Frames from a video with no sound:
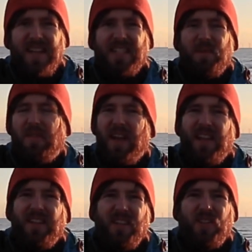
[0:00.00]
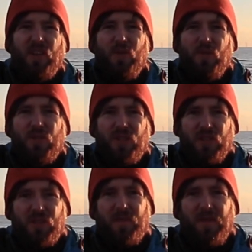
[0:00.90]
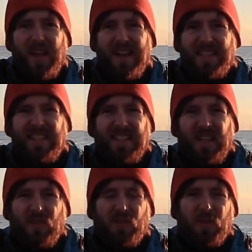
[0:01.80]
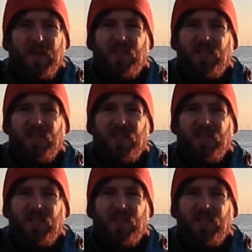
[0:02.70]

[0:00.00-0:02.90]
to be fair, you'd lose some of the artistic look to it.